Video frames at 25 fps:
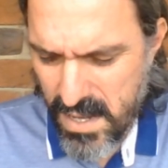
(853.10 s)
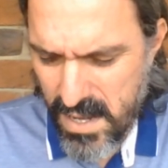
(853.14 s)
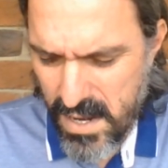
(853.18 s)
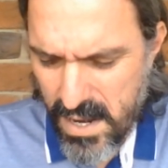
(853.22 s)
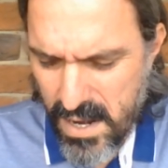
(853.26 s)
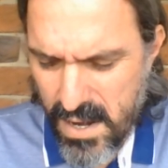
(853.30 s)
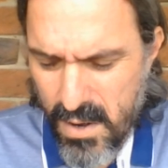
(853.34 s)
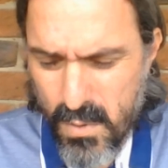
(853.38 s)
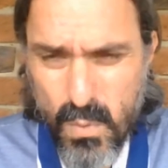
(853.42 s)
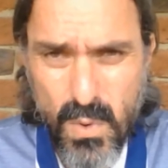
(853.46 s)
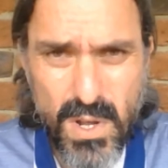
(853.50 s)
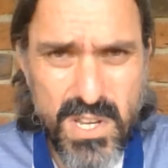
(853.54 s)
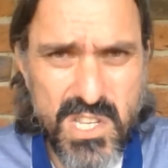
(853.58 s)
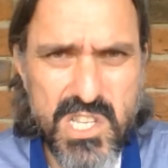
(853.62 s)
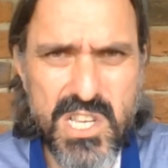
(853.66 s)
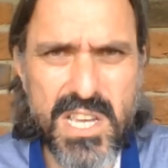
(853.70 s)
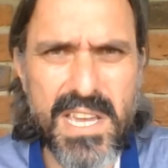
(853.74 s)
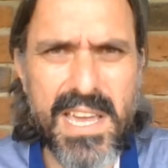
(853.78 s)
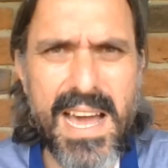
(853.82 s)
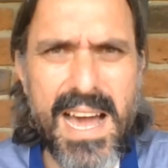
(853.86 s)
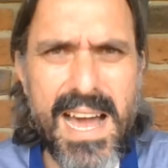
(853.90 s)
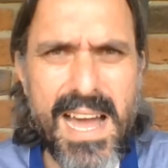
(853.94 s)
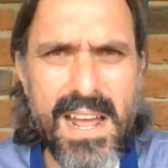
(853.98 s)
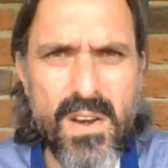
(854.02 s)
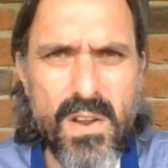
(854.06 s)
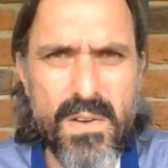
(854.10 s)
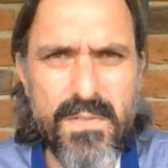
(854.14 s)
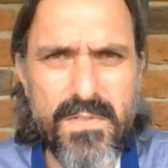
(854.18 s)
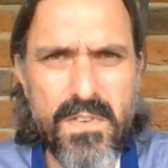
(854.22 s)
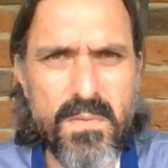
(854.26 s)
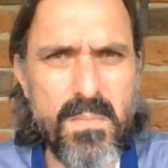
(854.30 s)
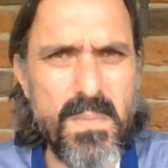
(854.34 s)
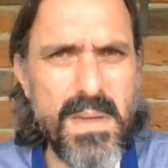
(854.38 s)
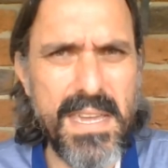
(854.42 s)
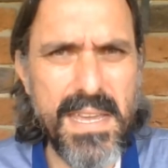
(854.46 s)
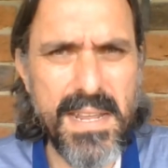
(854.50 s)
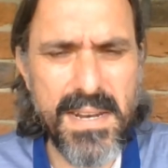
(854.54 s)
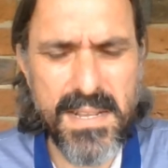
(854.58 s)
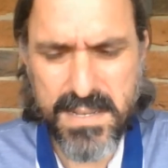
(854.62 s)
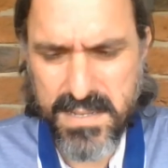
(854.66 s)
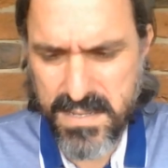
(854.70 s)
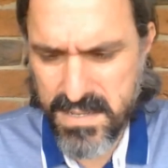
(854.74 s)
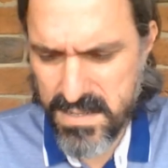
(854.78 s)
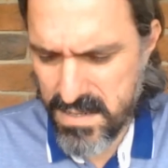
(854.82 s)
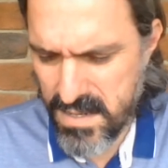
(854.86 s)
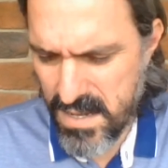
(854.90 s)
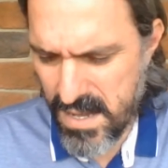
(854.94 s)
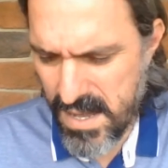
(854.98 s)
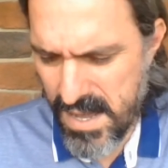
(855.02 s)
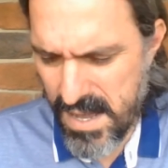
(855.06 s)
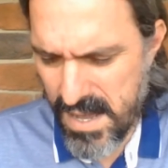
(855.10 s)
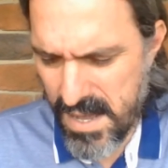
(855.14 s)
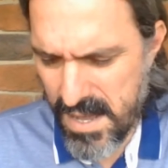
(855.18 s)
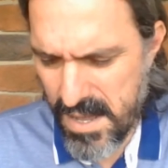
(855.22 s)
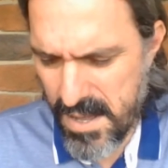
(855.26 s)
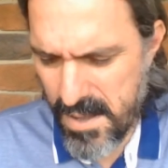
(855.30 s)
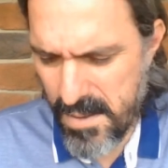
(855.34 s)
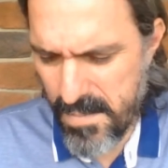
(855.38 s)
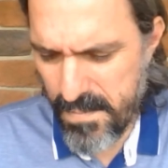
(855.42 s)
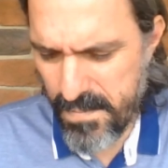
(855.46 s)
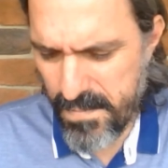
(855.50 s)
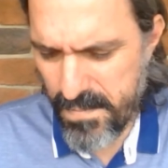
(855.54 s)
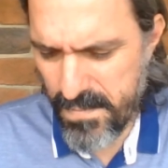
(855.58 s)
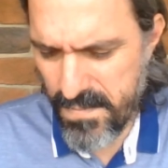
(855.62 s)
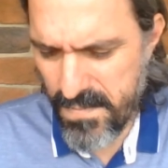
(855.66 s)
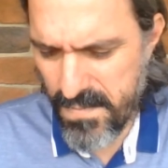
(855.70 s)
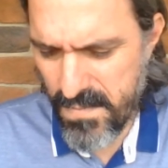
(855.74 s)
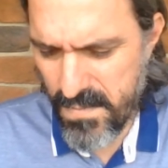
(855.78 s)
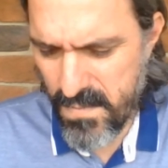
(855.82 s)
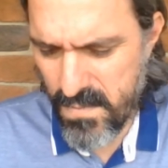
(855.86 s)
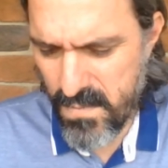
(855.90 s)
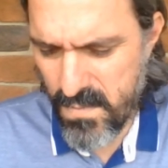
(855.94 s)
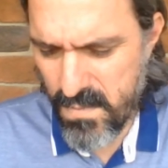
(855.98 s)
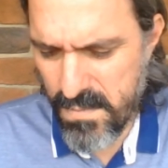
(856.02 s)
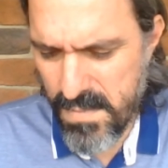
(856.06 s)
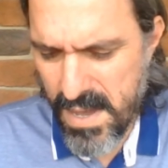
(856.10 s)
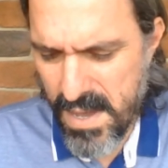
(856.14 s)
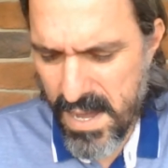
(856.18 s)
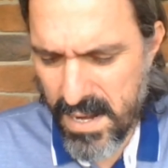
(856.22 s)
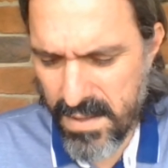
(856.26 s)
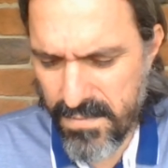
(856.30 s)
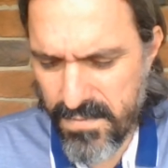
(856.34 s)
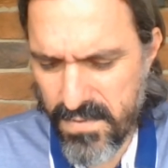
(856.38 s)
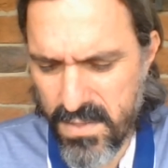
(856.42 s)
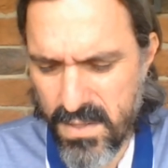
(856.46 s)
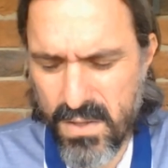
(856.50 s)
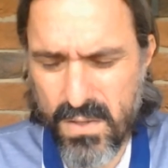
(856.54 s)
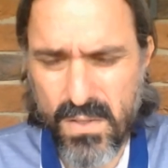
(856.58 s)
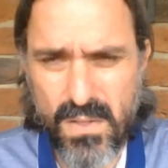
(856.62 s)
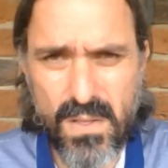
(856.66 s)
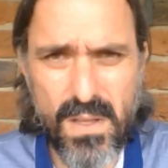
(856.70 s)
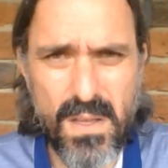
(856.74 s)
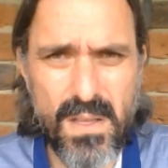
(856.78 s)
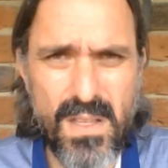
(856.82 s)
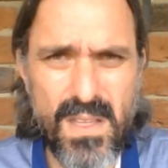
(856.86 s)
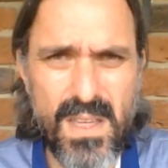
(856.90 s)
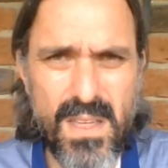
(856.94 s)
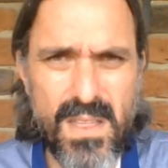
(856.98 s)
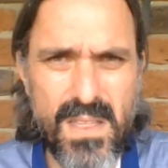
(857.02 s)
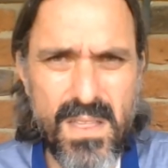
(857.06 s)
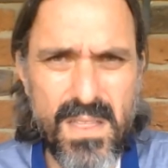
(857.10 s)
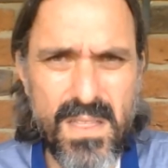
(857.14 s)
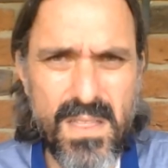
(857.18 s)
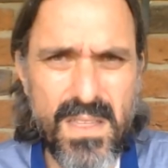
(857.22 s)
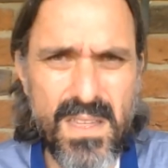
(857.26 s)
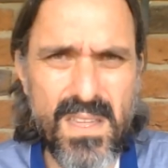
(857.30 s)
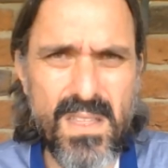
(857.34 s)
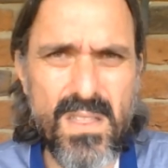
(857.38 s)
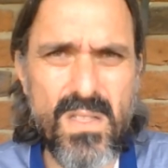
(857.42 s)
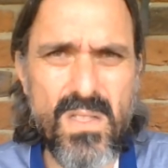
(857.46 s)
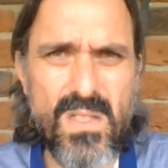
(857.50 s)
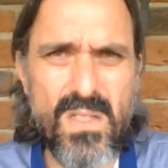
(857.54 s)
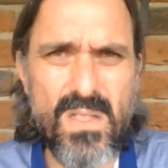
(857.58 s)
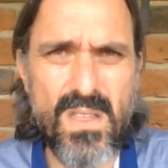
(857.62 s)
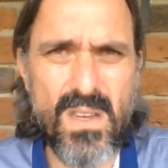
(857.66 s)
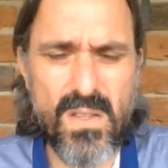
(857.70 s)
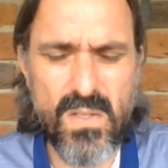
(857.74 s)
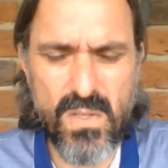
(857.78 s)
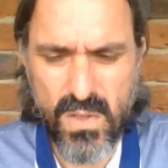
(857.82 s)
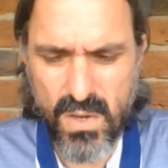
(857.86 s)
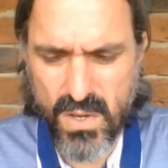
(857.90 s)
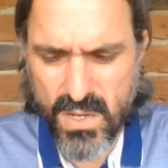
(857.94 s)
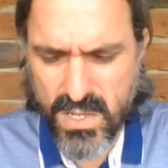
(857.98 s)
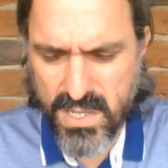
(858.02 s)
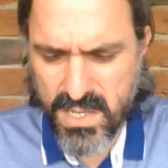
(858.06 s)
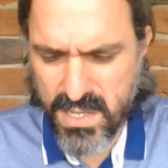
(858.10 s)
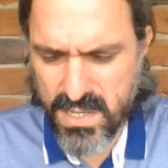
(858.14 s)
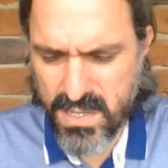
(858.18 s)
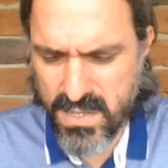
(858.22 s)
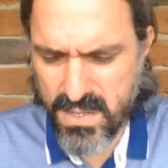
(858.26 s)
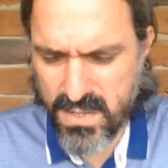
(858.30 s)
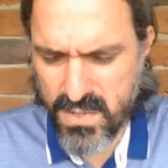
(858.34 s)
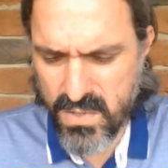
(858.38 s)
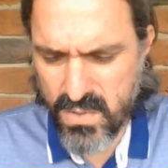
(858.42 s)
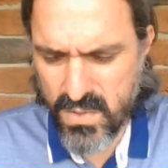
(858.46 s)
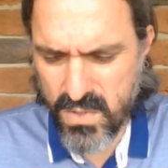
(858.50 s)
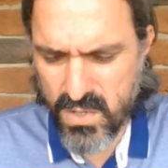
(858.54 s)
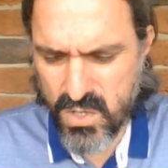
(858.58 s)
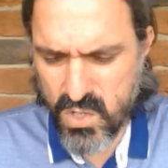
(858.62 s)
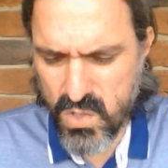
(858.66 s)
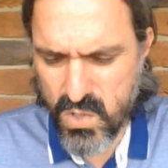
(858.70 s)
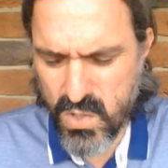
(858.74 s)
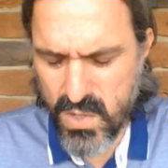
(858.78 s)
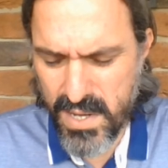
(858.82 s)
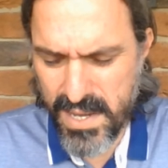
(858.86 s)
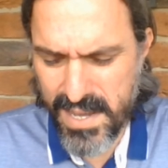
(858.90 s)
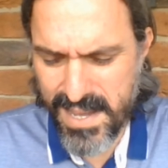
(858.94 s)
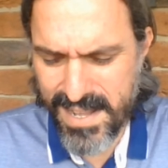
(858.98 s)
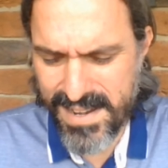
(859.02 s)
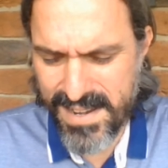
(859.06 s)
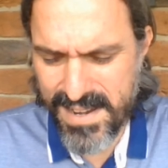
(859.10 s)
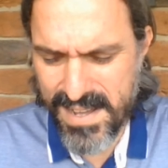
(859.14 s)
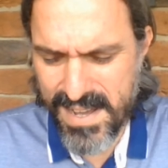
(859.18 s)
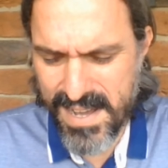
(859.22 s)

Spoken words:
rich cigar, not for beginners. Mainly for the enthusiasts to enjoy, and